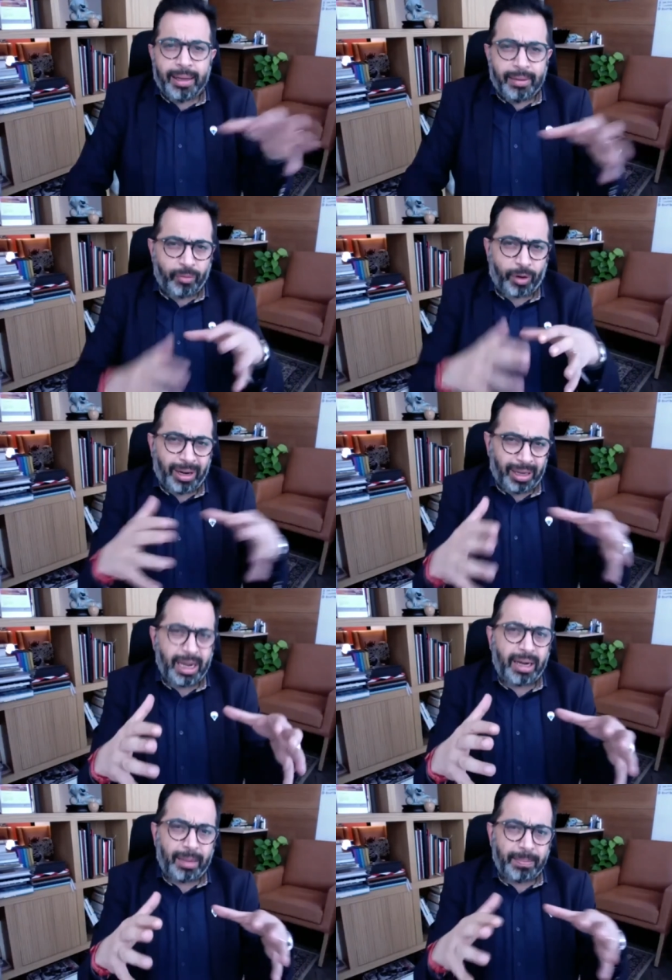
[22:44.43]
for
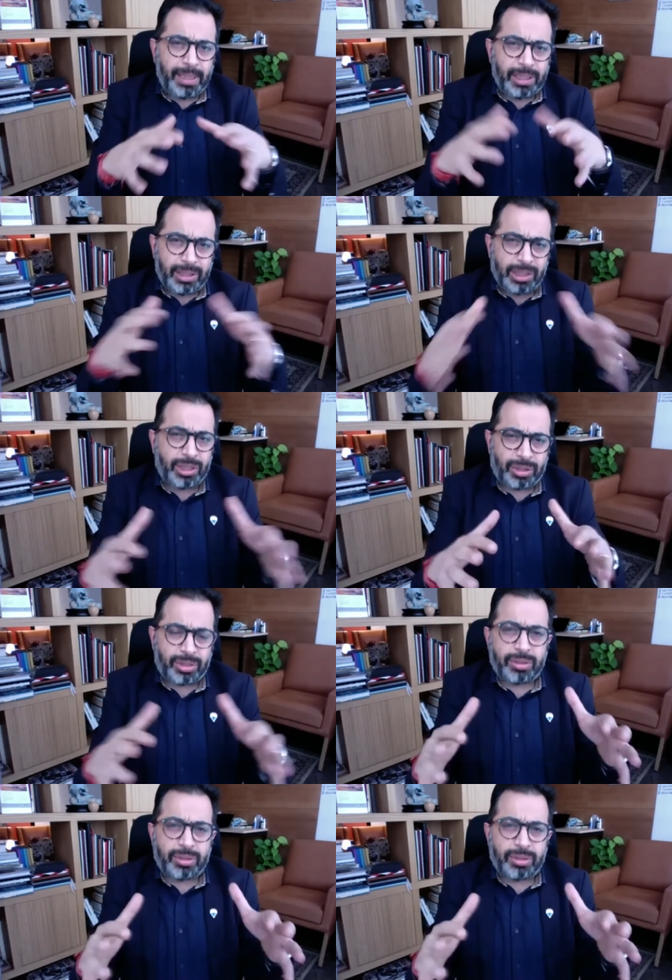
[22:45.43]
young companies this
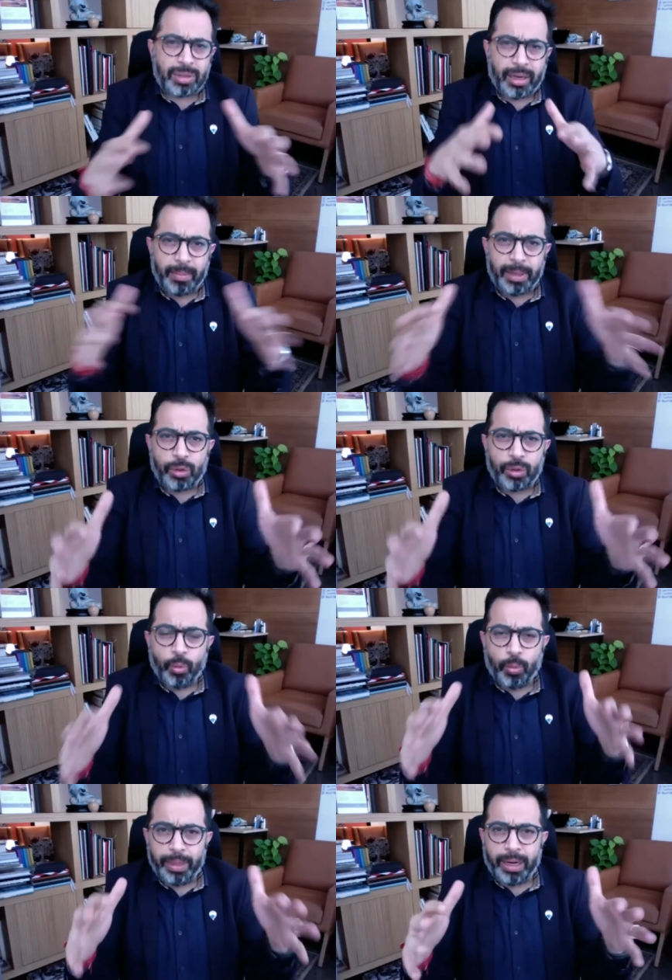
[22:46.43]
is a little bit
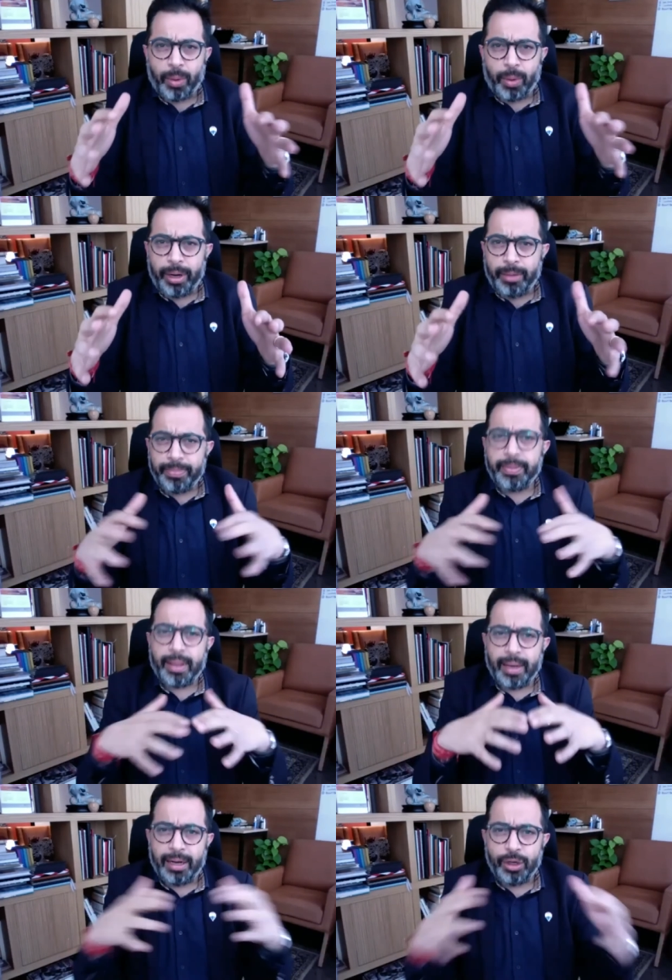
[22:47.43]
too big a word
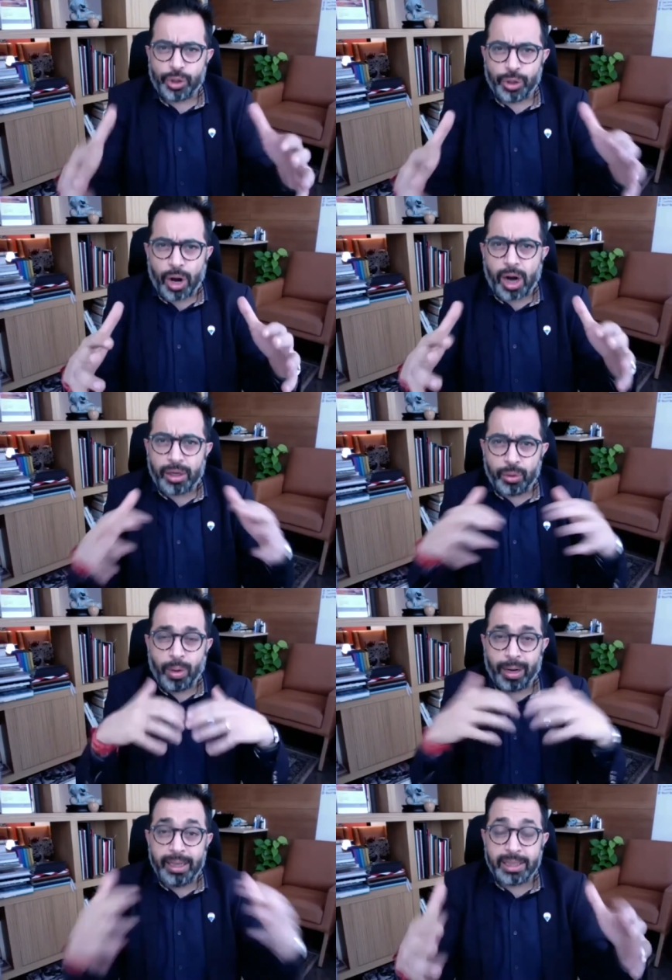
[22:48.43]
and you should not too
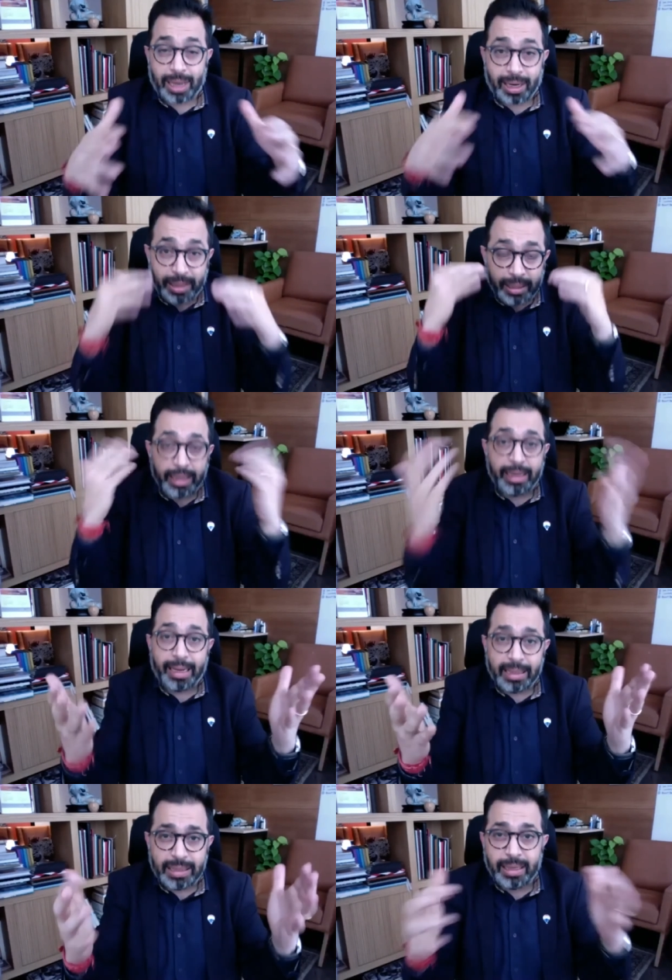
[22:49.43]
early start thinking
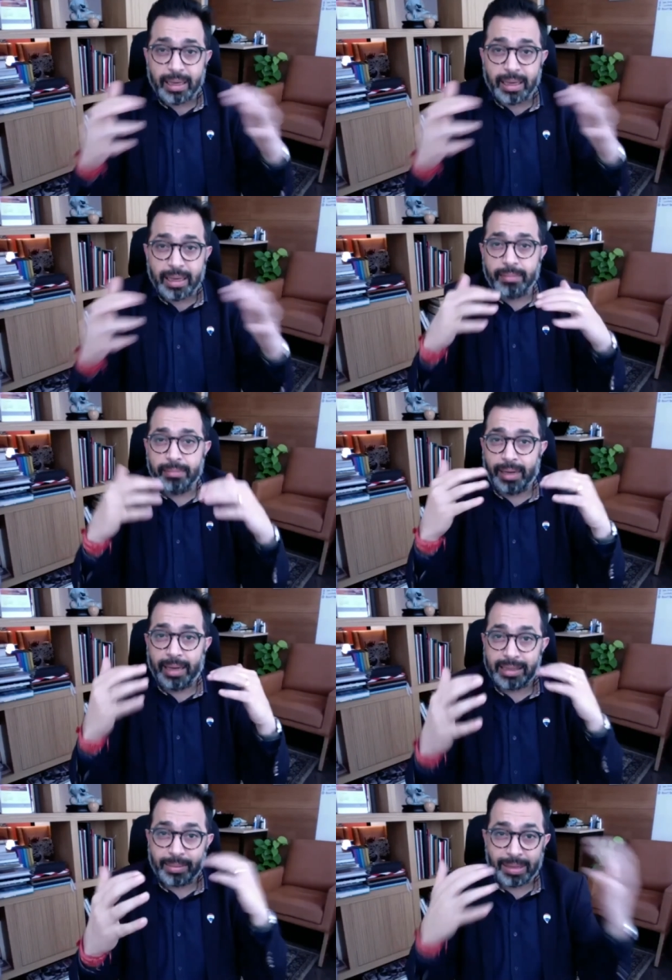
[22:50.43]
legacy and
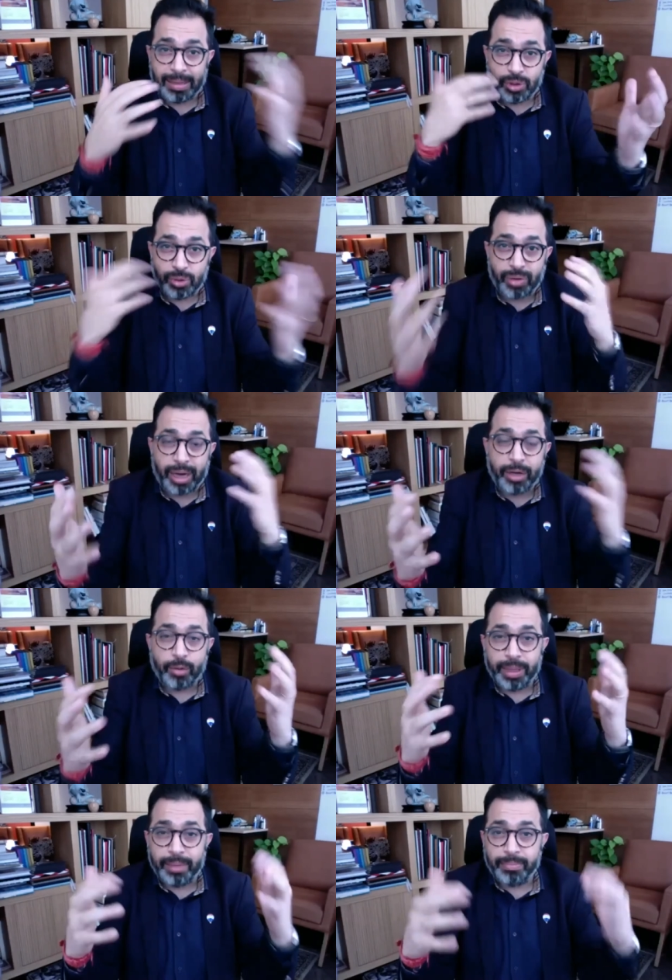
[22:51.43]
and sometimes you try
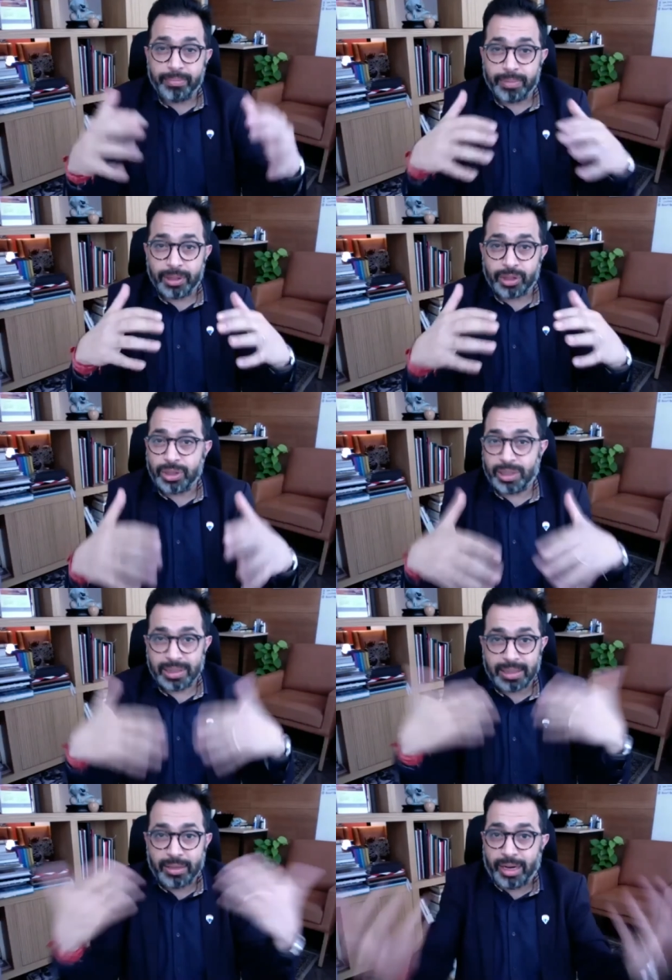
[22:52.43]
to be it
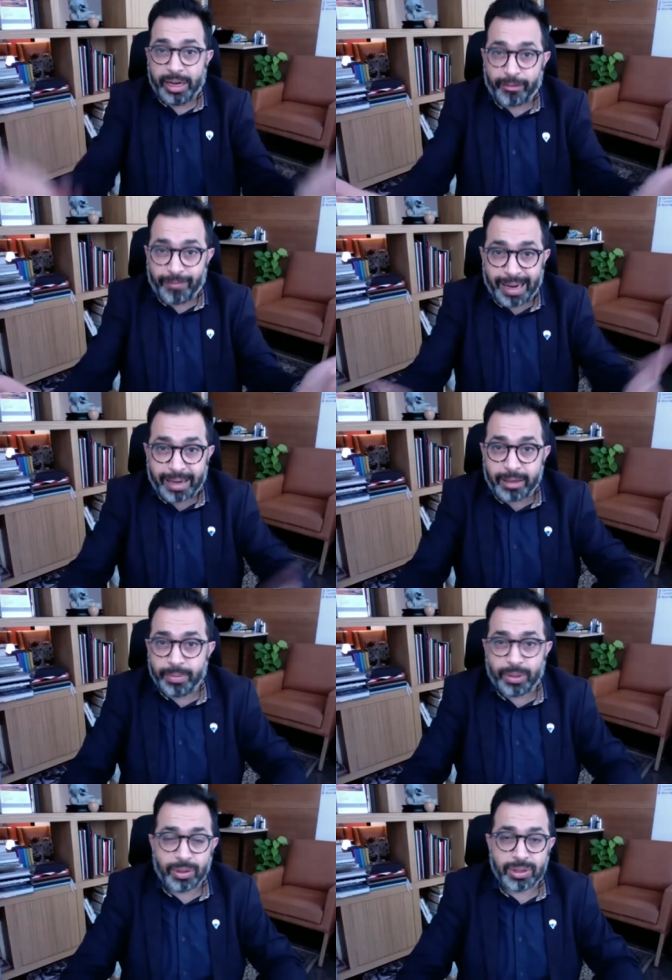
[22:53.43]
doesn't really reflect
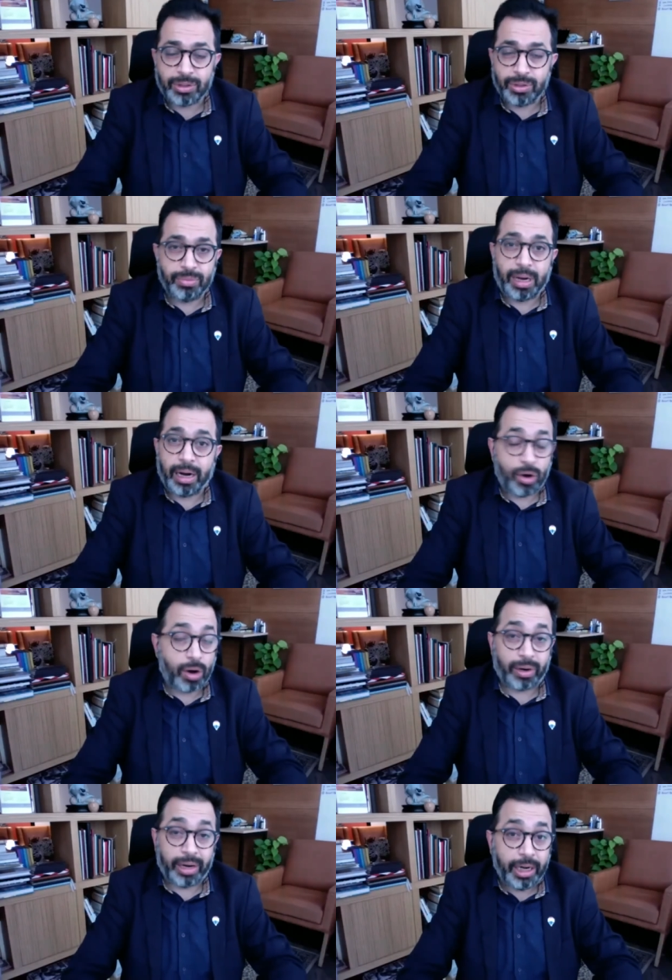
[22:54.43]
because you are
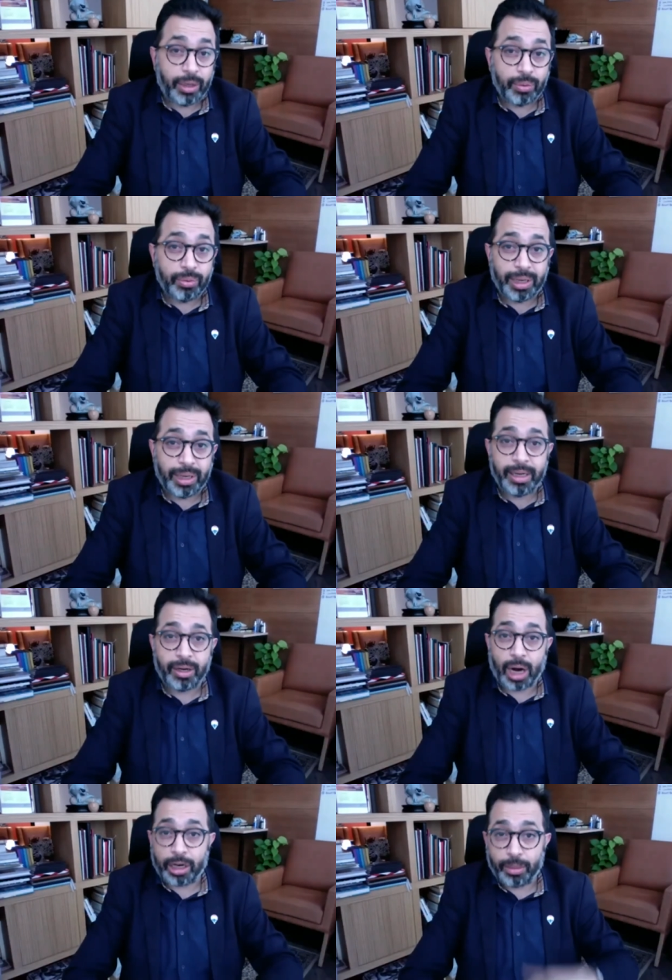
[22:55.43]
not ready to really
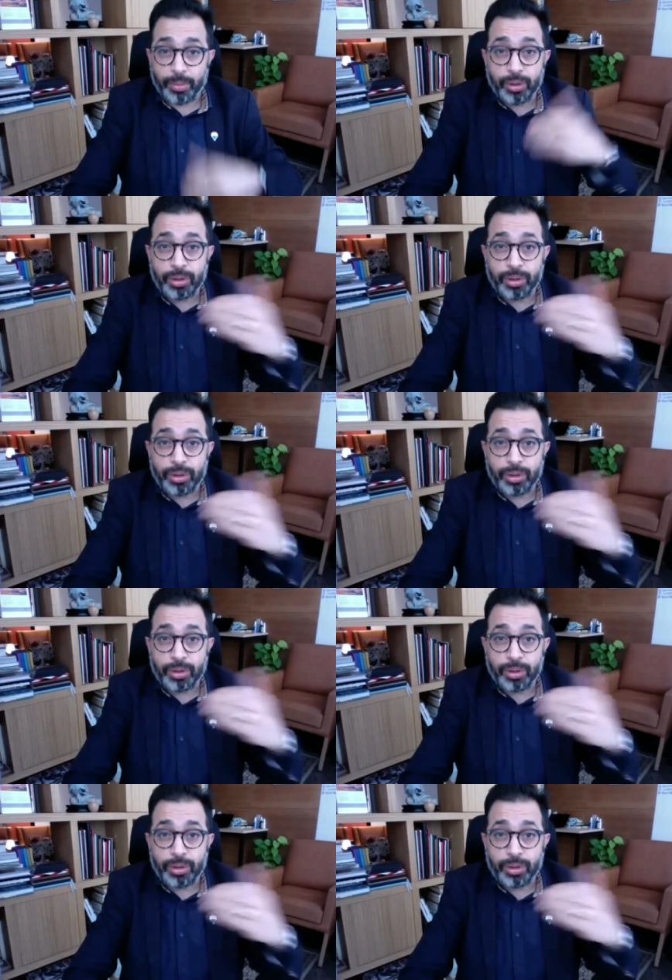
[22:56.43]
contribute